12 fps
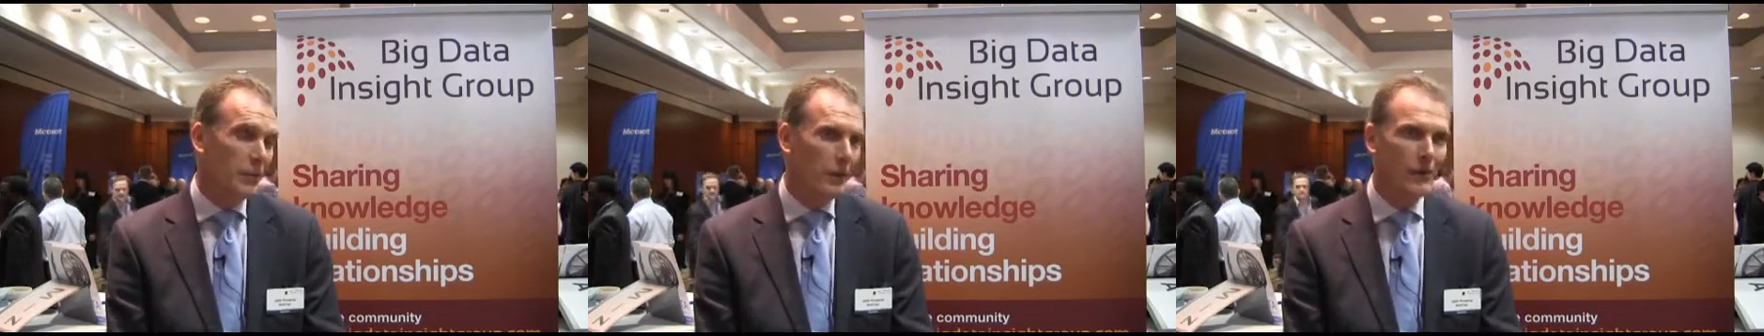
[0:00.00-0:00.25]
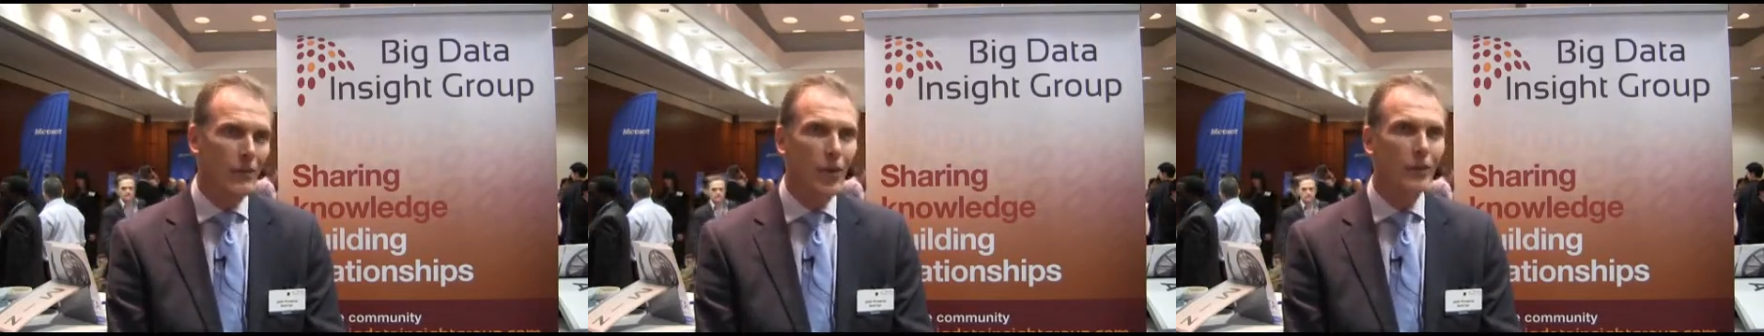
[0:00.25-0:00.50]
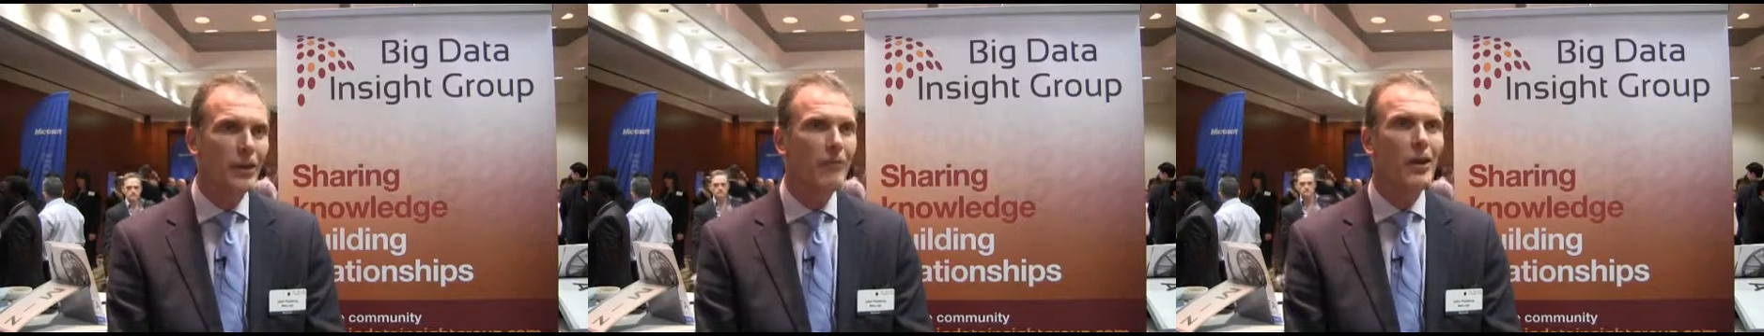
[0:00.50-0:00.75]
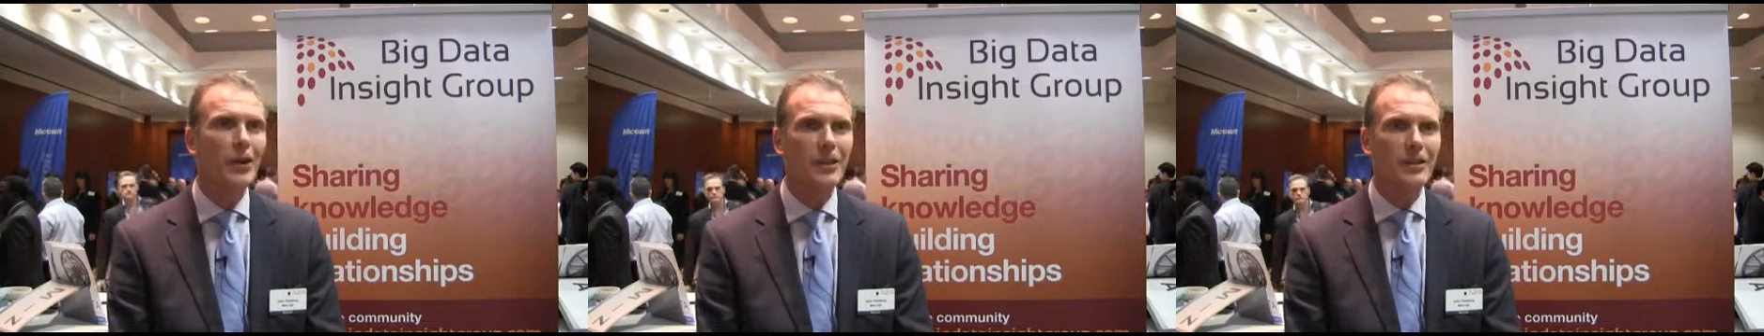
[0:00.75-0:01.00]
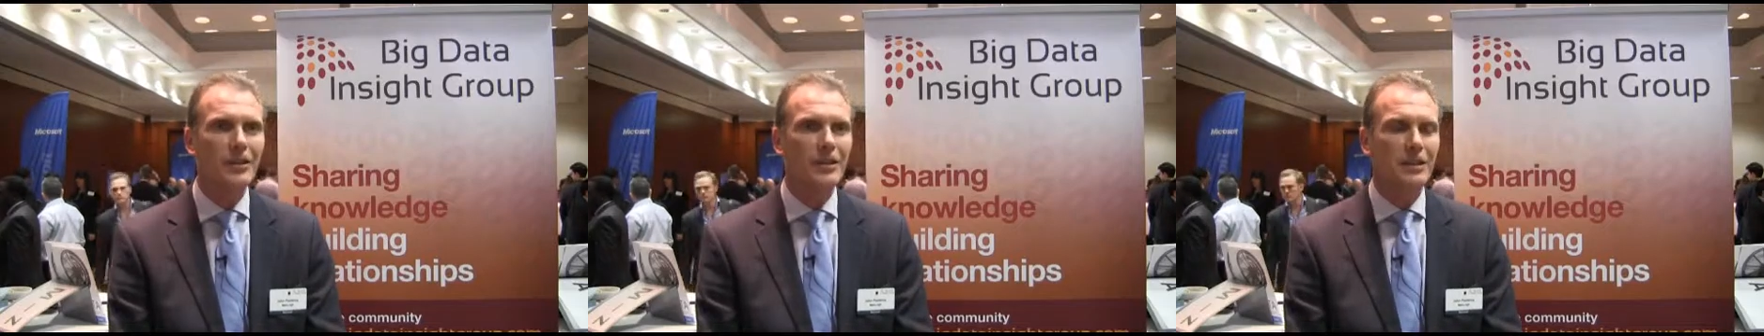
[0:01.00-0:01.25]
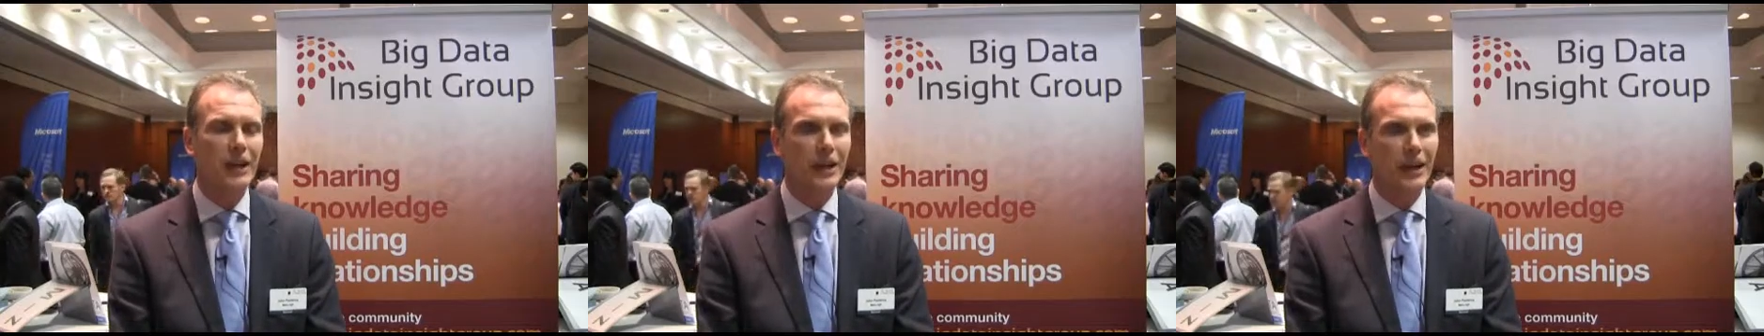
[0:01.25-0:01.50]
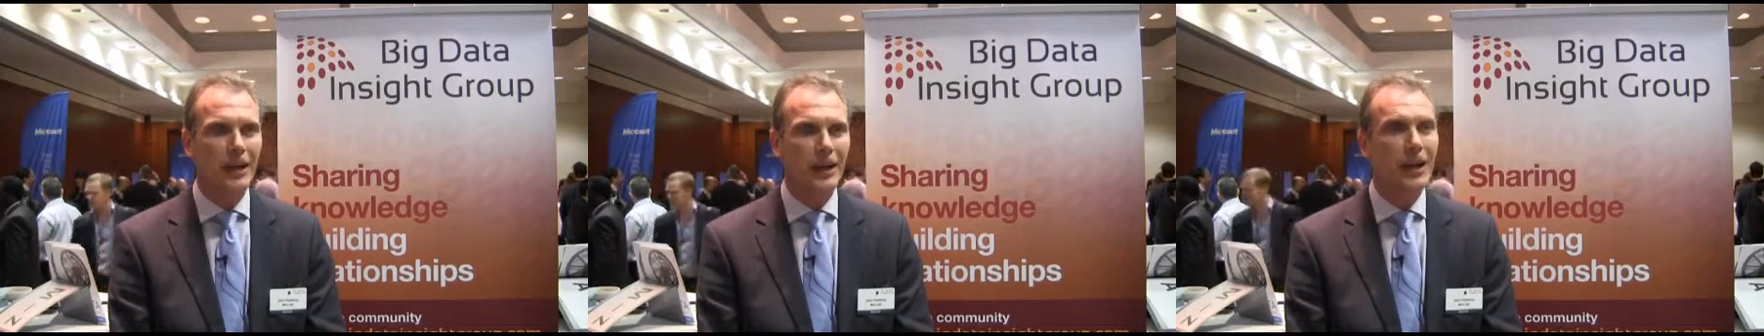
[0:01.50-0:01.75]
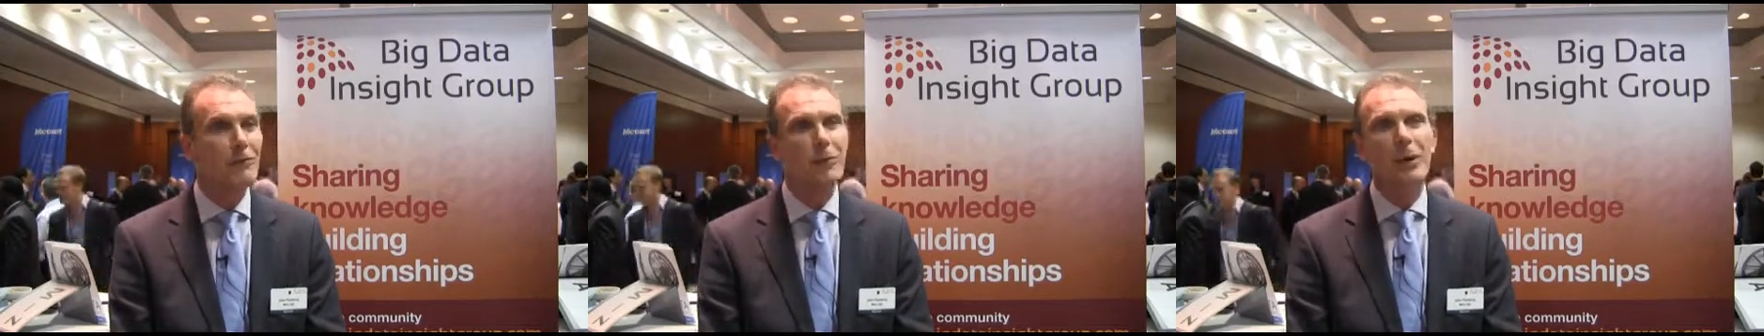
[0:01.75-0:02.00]
involved in various
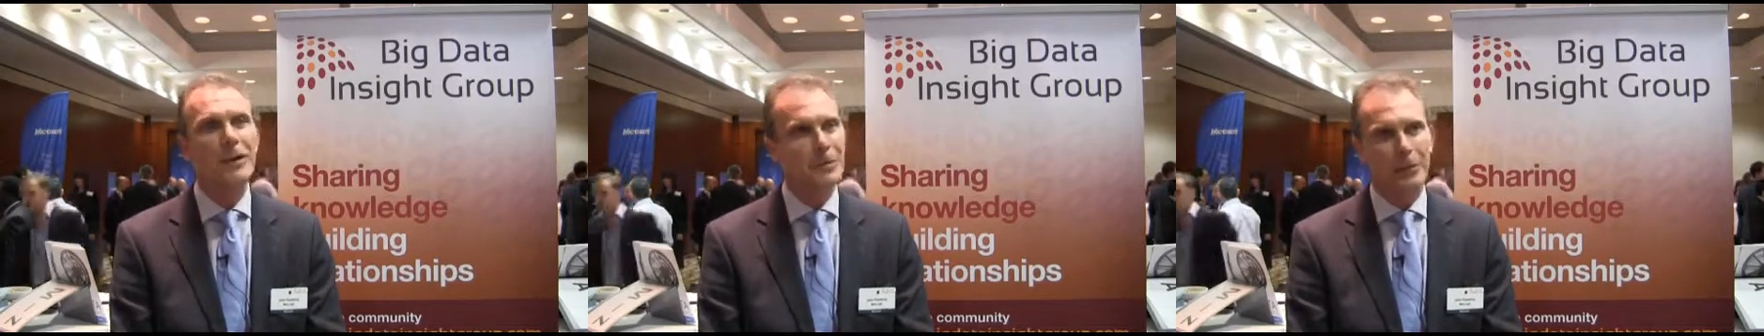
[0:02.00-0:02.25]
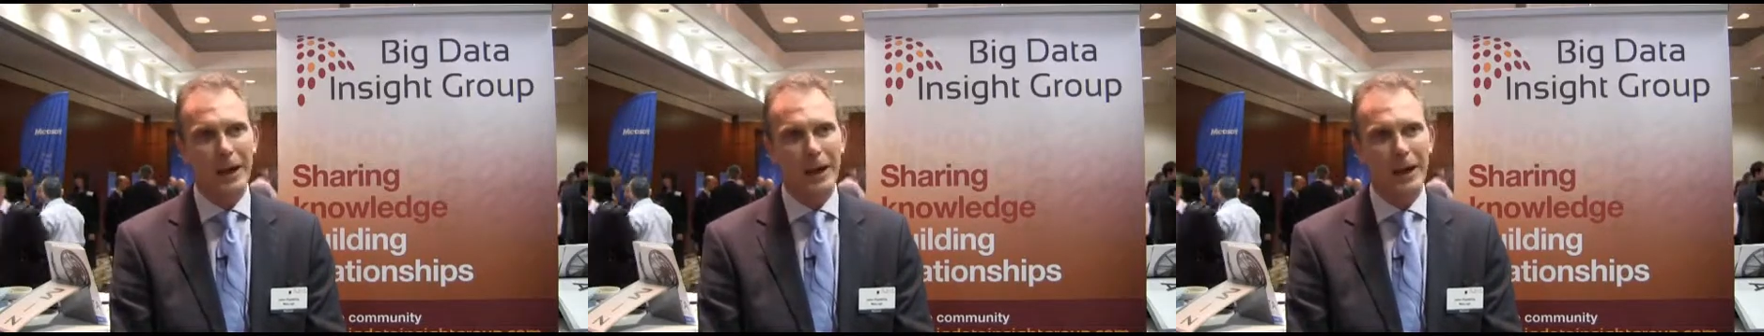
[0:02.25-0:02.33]
information